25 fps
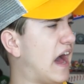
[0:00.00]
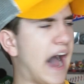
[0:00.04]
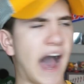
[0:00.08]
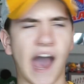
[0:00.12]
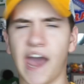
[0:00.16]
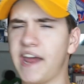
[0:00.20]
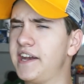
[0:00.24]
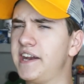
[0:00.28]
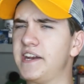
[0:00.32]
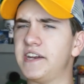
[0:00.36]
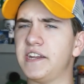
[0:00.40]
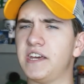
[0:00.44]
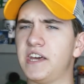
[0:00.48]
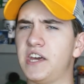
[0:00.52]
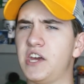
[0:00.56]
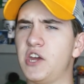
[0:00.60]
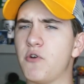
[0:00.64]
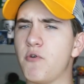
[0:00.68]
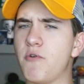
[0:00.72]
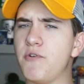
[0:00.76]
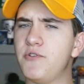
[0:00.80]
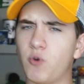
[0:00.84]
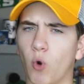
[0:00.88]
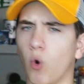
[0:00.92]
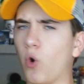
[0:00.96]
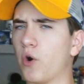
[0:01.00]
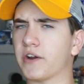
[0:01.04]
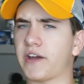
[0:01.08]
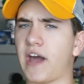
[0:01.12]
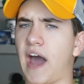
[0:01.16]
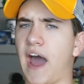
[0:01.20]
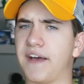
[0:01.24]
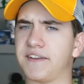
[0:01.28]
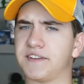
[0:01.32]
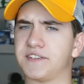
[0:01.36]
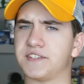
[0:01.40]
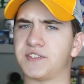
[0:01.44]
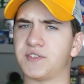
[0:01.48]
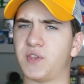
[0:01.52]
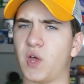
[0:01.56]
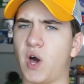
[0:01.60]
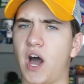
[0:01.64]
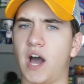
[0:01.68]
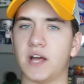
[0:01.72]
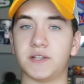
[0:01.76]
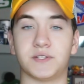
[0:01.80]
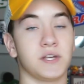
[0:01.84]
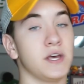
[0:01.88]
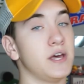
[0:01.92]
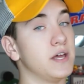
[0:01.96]
I need to hear your guys'
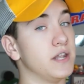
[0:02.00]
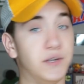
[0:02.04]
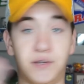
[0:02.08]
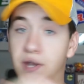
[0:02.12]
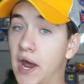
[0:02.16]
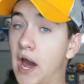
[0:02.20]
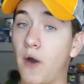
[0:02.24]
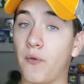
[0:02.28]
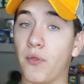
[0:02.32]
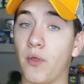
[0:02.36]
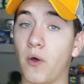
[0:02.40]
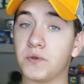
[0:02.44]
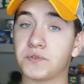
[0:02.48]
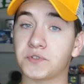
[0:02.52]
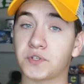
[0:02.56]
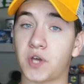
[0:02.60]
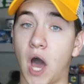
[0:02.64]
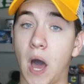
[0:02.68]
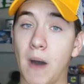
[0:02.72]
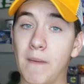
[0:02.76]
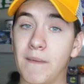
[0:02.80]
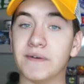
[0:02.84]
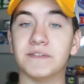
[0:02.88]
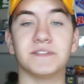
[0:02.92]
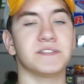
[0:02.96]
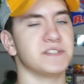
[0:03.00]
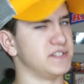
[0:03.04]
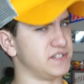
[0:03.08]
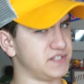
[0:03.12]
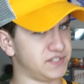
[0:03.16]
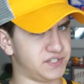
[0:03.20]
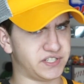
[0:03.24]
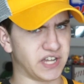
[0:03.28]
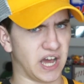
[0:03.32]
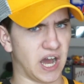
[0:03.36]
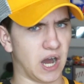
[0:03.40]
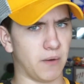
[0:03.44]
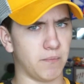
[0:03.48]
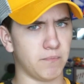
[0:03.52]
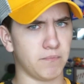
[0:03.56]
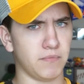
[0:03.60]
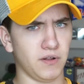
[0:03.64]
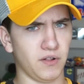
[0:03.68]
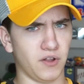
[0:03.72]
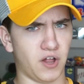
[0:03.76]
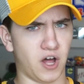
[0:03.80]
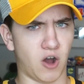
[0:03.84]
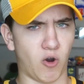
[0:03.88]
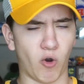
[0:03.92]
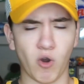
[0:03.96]
thoughts down those comments down
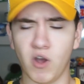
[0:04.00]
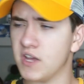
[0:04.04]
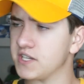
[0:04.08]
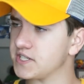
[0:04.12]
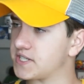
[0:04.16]
below.